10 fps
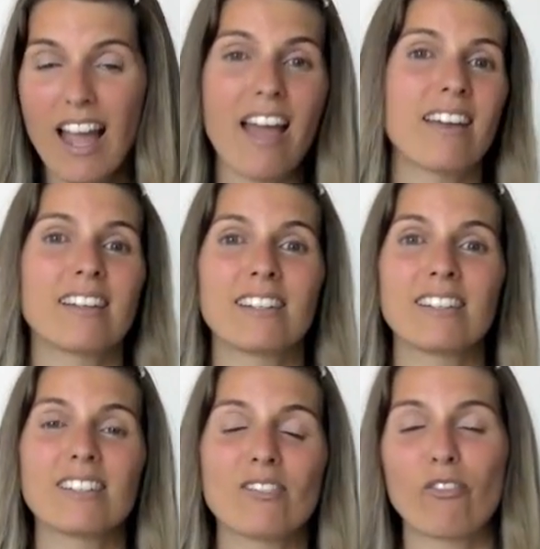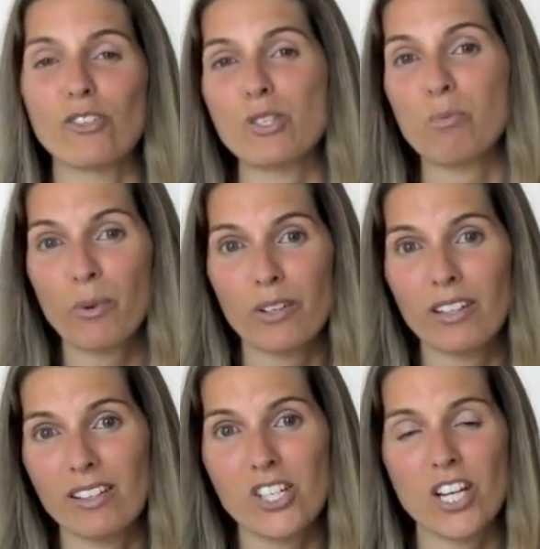and for
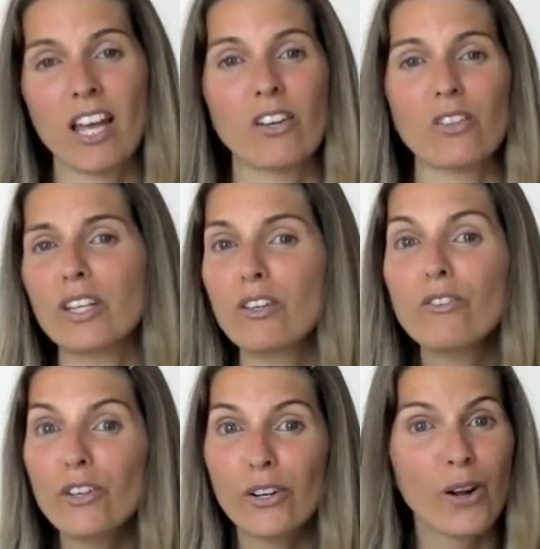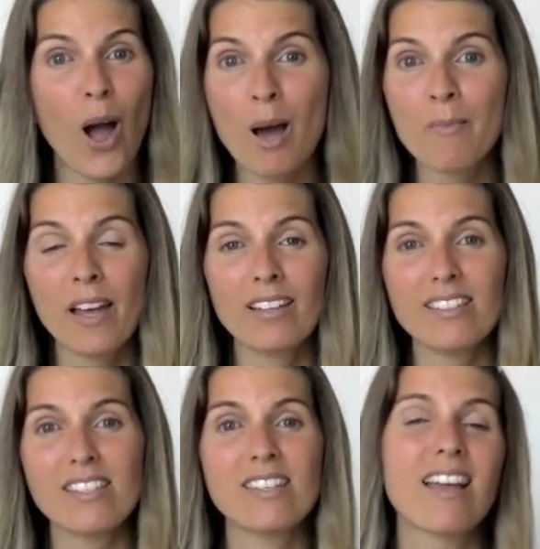supporting this channel. Thank you for your
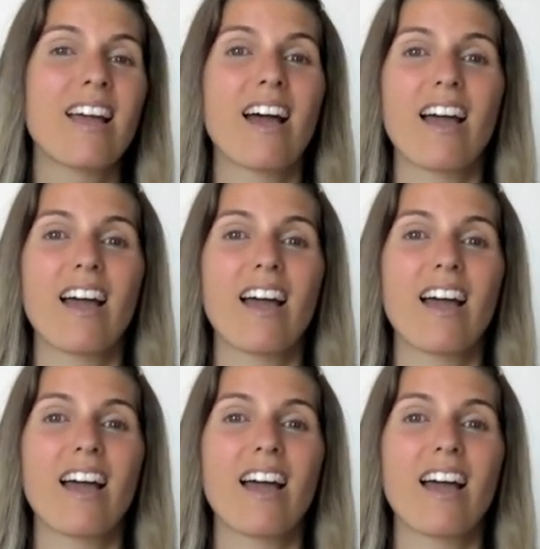comments,